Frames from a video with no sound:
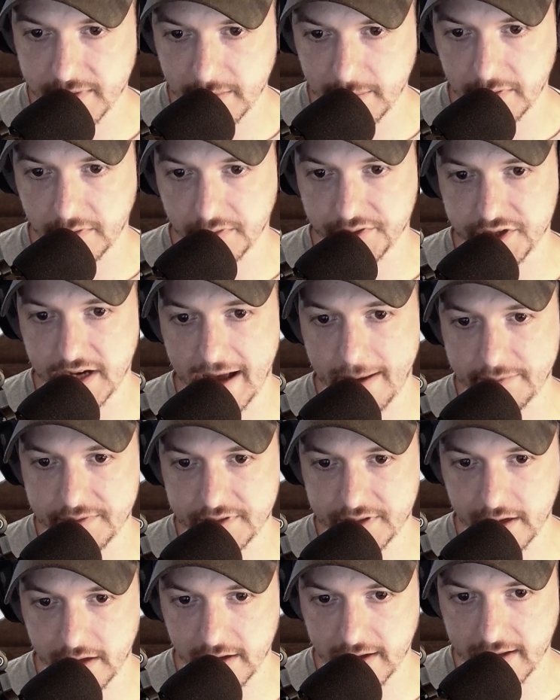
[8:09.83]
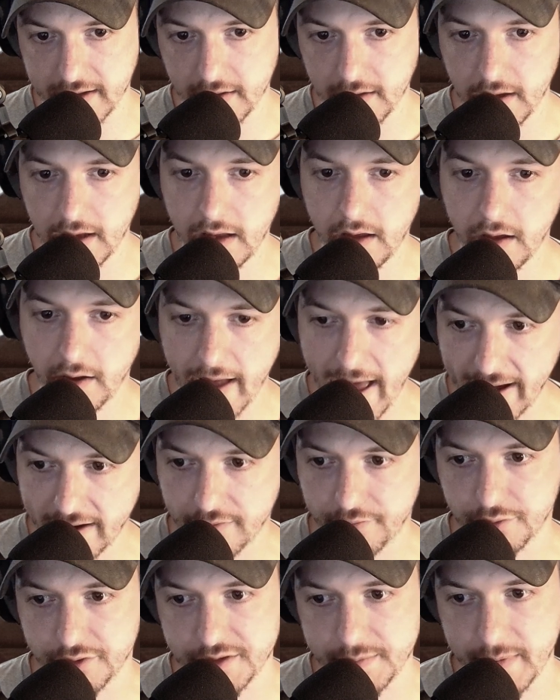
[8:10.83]
minimal job security,
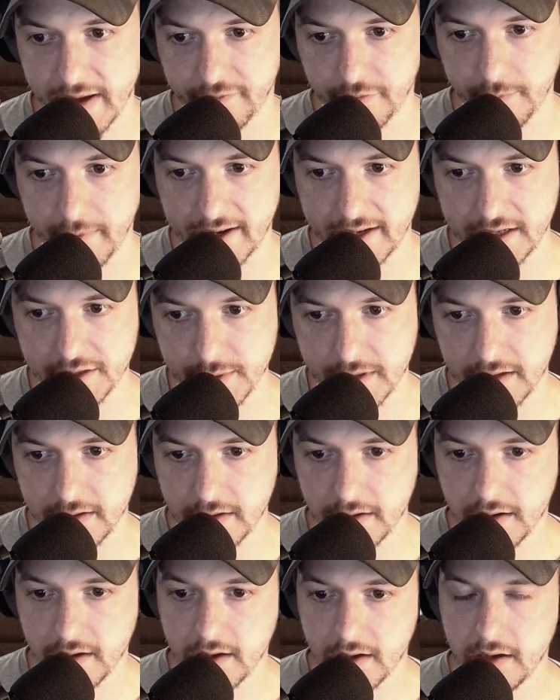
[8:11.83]
lack of respect for management.